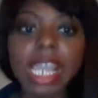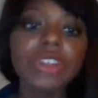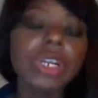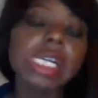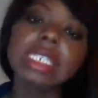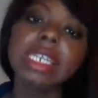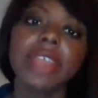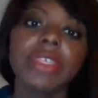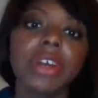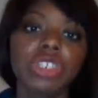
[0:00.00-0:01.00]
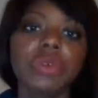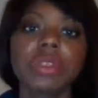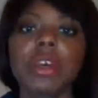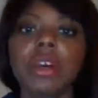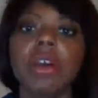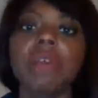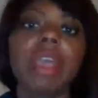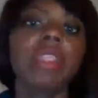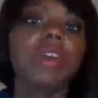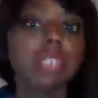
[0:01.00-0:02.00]
I had no idea. I thought she was
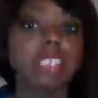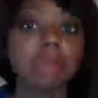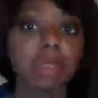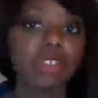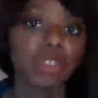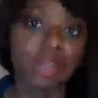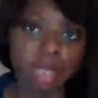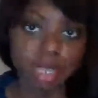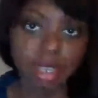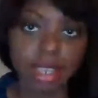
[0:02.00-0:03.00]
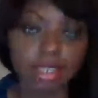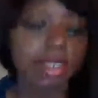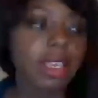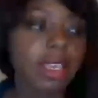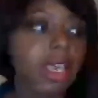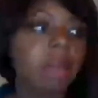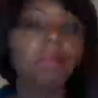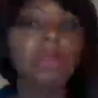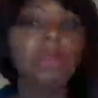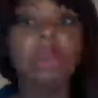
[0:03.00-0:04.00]
a regular accepted student like us.
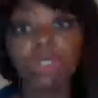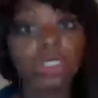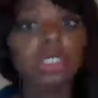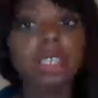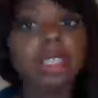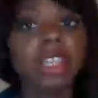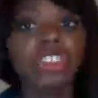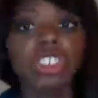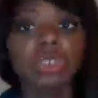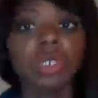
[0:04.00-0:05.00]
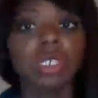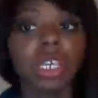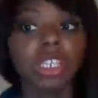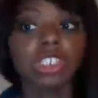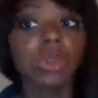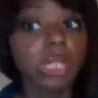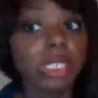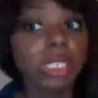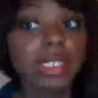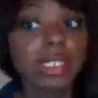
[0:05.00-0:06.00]
But no, she said that she was a
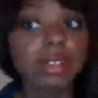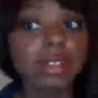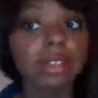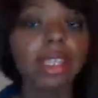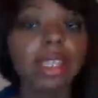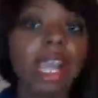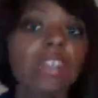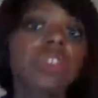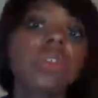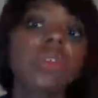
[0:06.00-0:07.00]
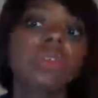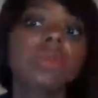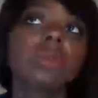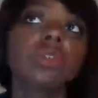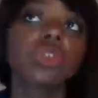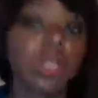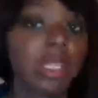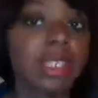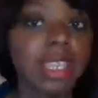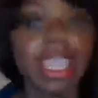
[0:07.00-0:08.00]
shortlisted, like actual
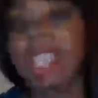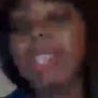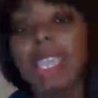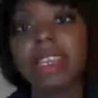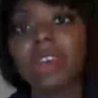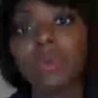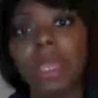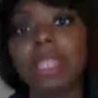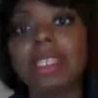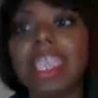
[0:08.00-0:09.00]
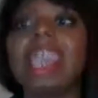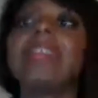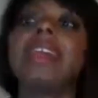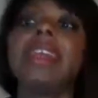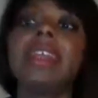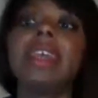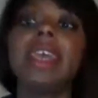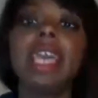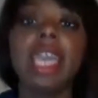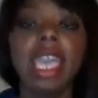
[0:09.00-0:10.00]
shortlisted candidate or waitlisted candidate.
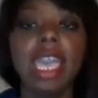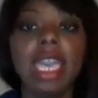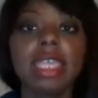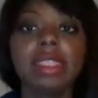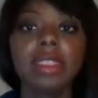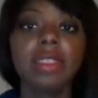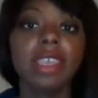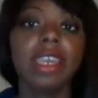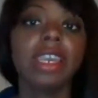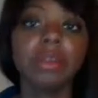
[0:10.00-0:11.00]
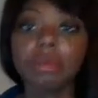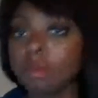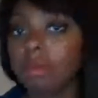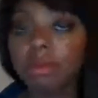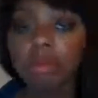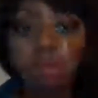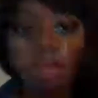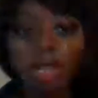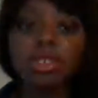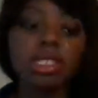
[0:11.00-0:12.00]
And they,
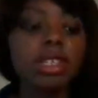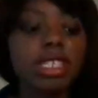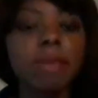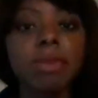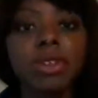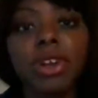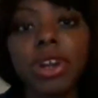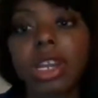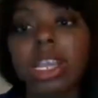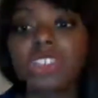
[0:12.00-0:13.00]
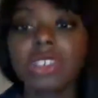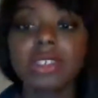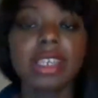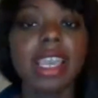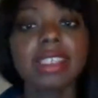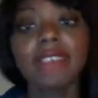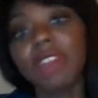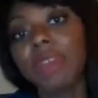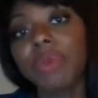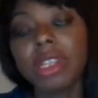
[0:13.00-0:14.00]
still accepted her just in case if
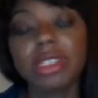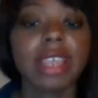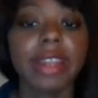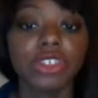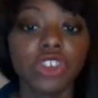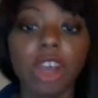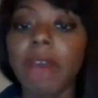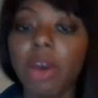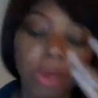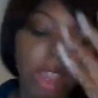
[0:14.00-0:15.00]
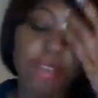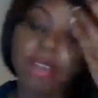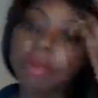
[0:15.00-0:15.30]
anyone decided to drop out, whatever.